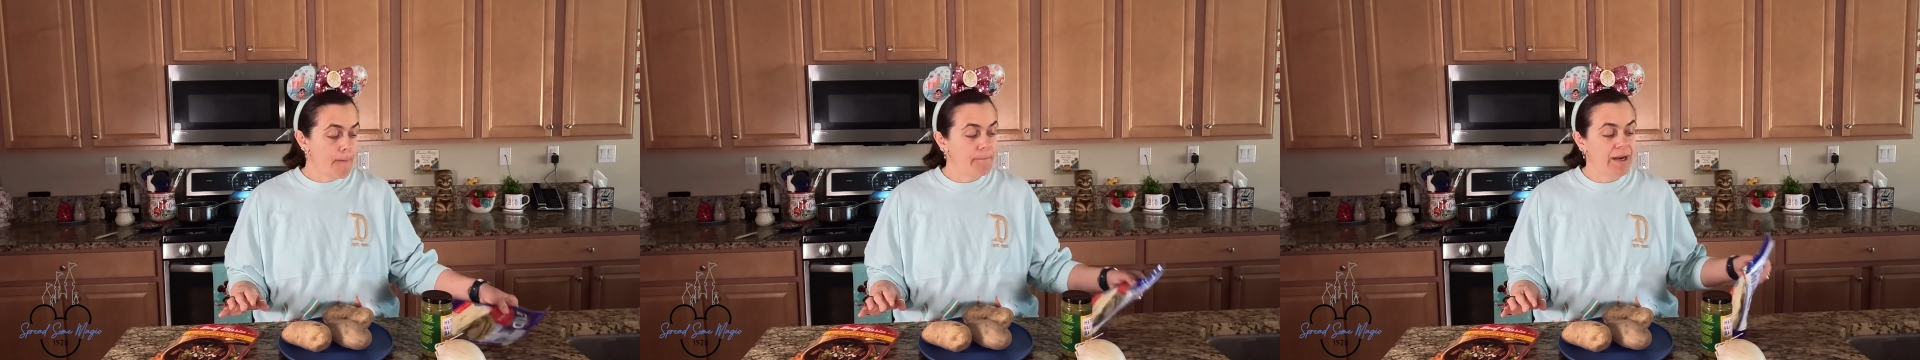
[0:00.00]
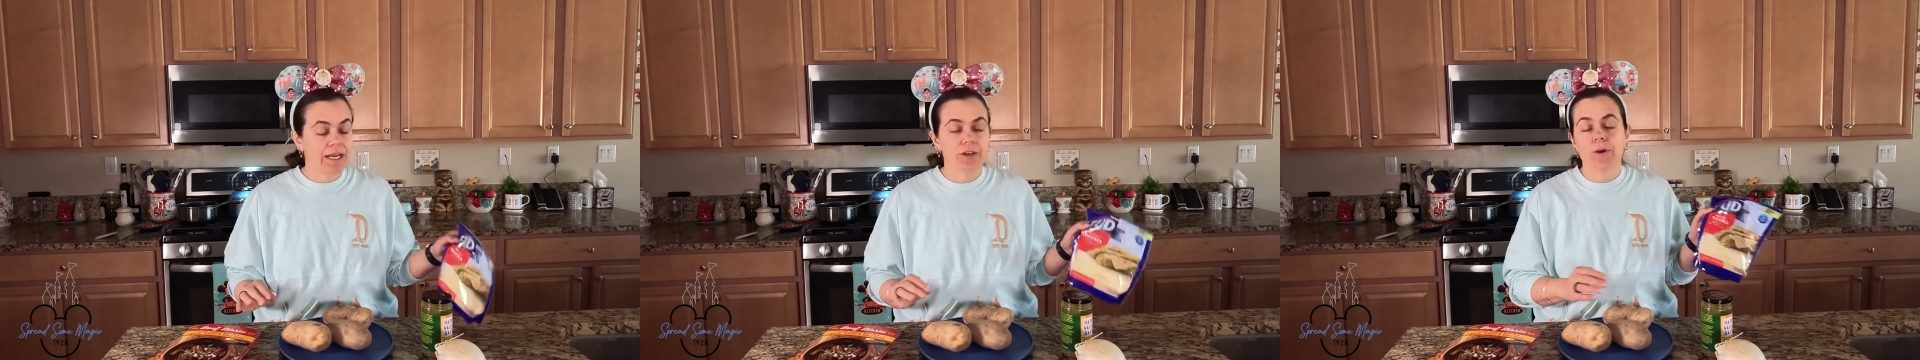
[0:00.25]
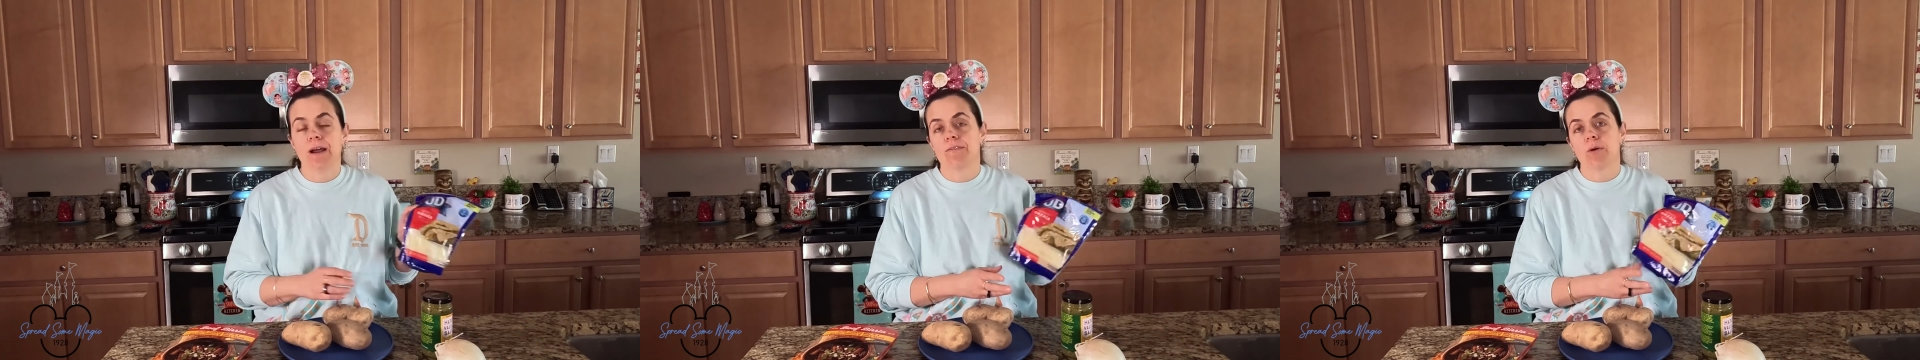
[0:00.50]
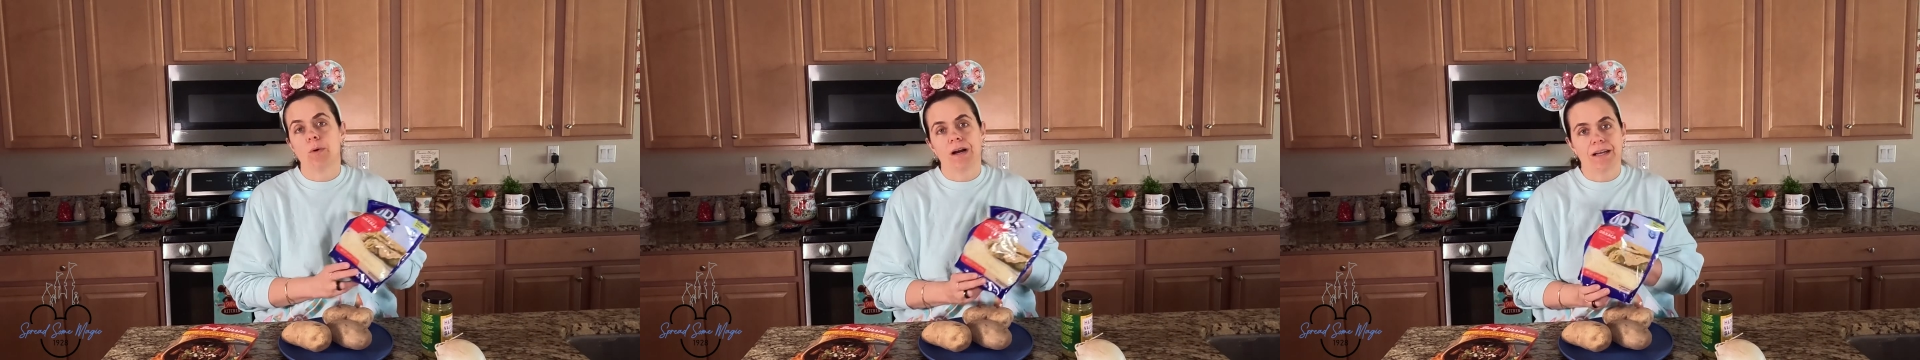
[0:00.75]
but I do have
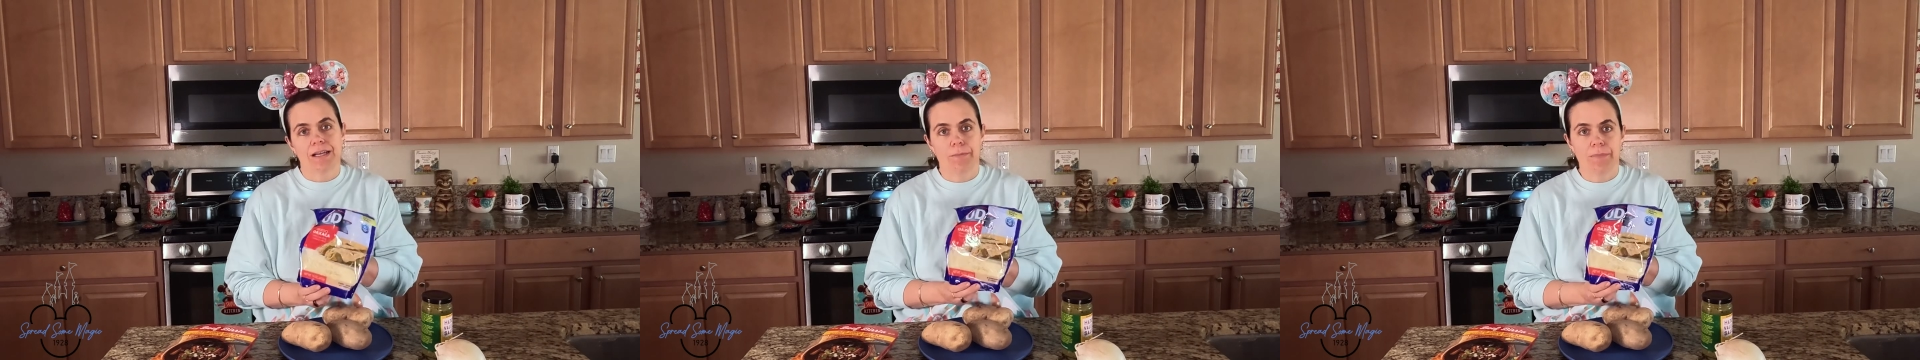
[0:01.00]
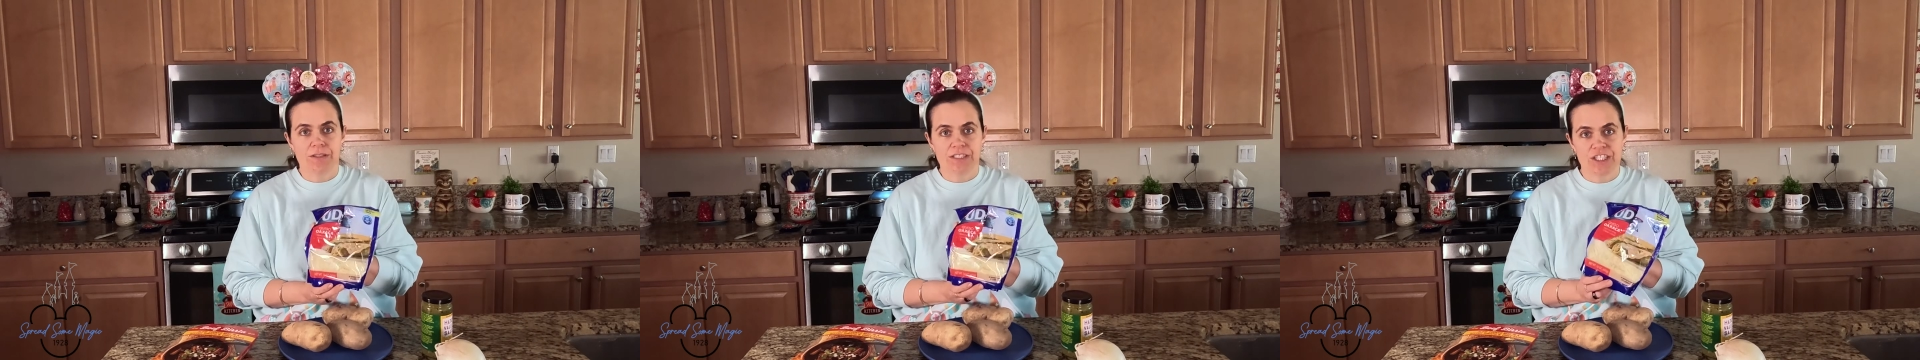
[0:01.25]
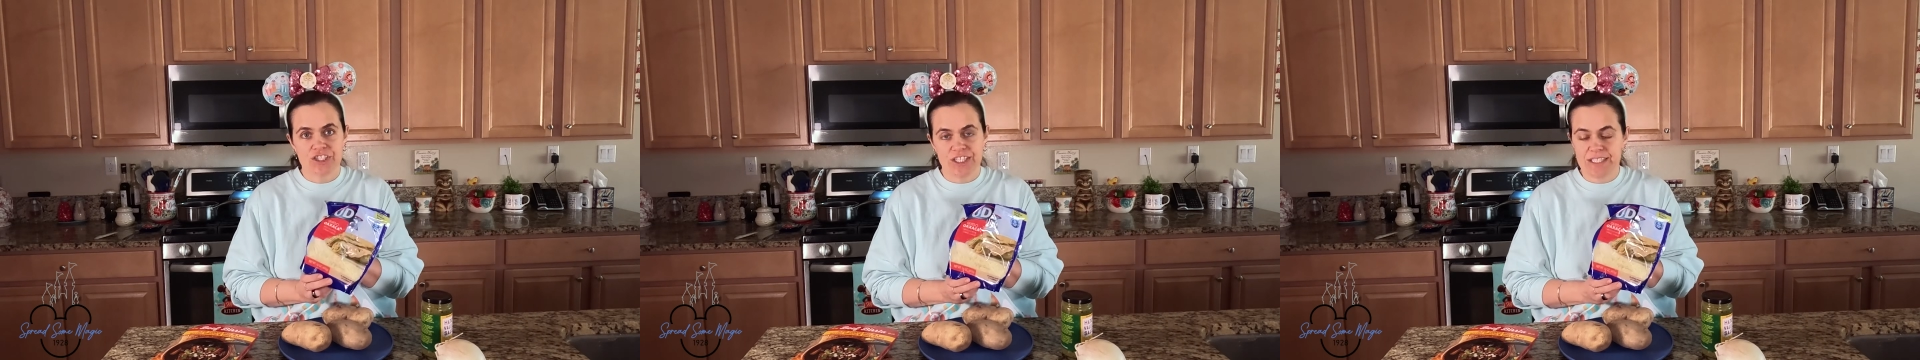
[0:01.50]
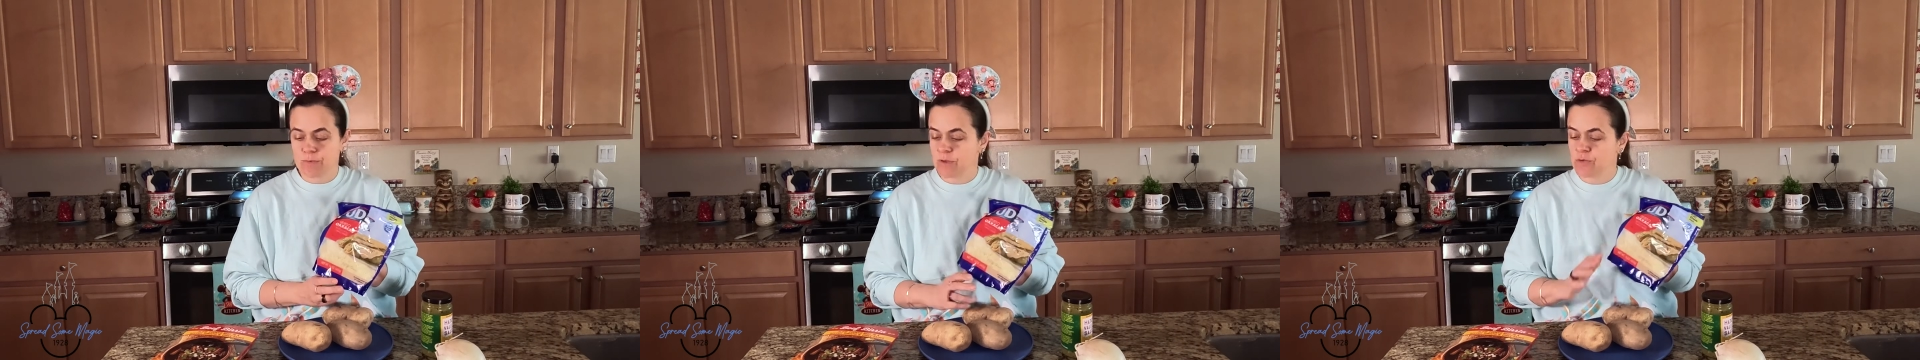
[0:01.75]
the Oaxaca melting
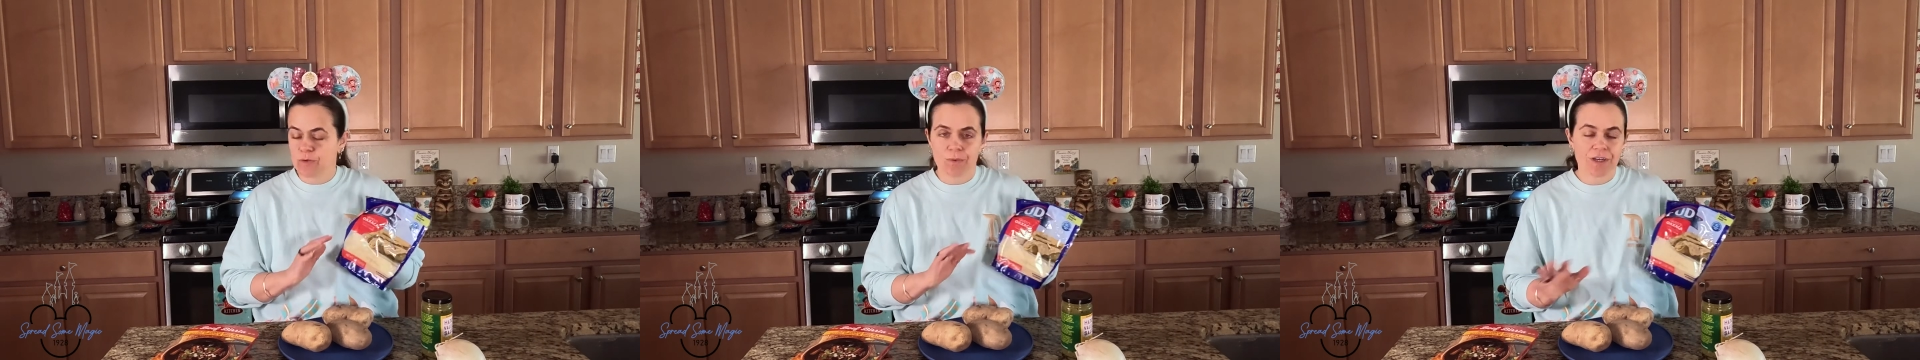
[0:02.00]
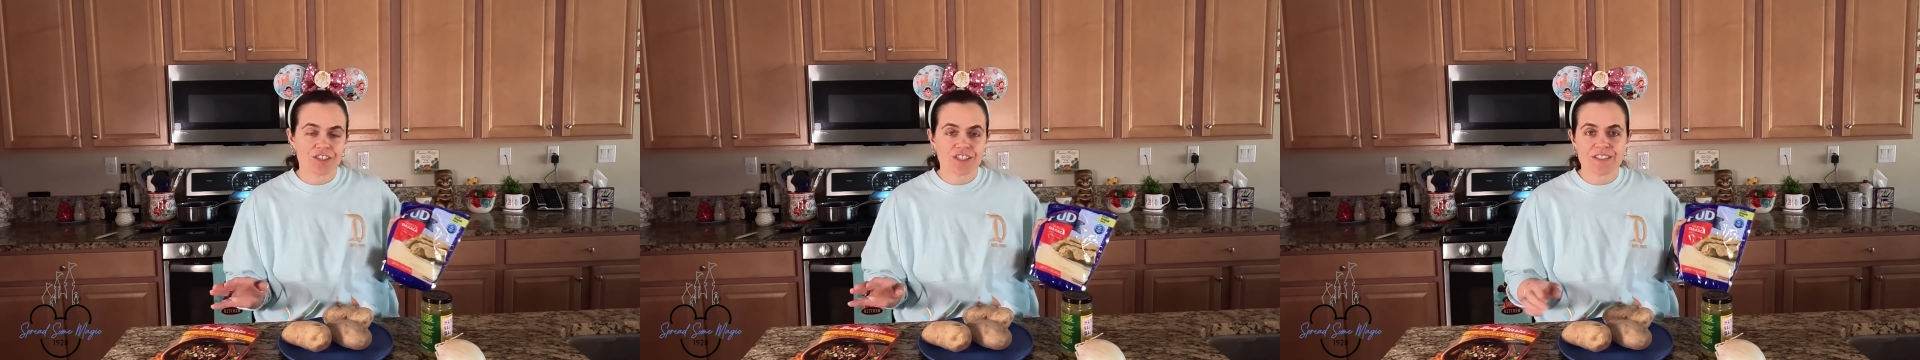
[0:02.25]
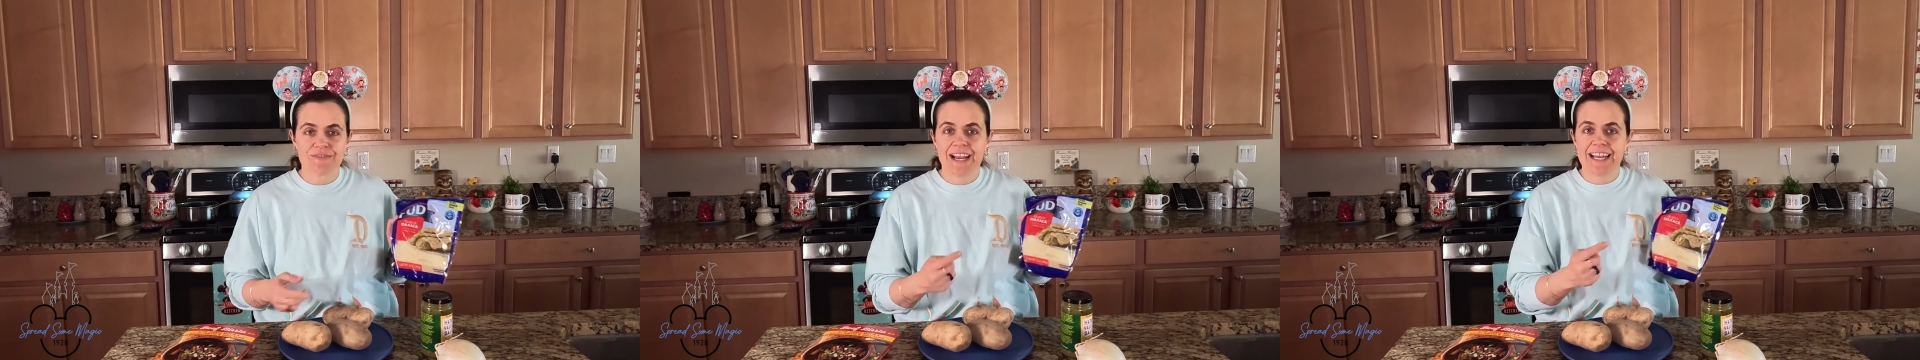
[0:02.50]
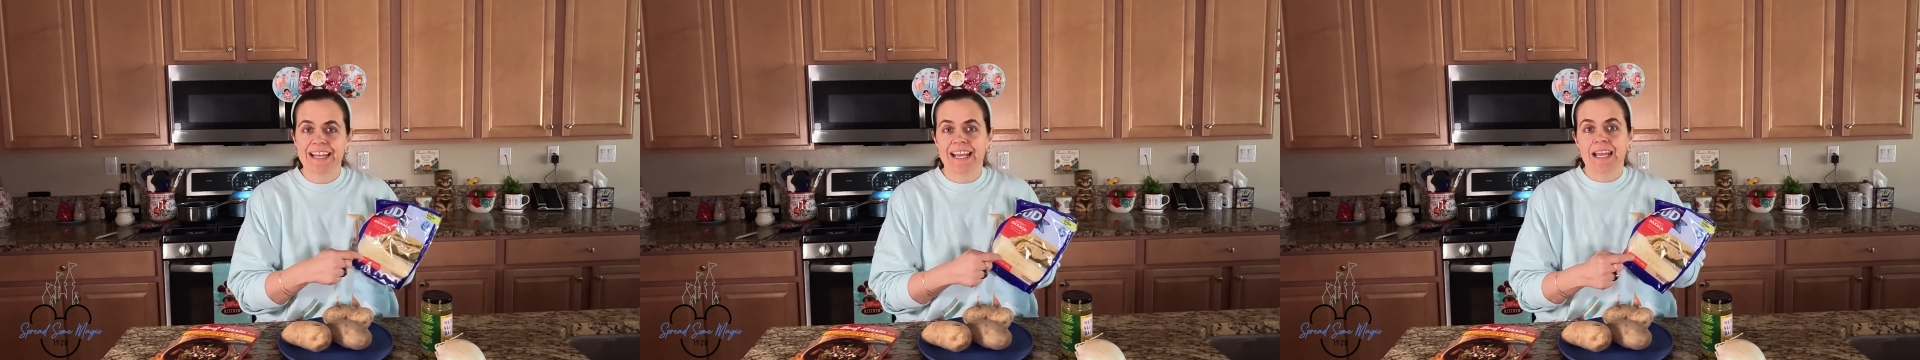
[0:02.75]
cheese, which will work just fine.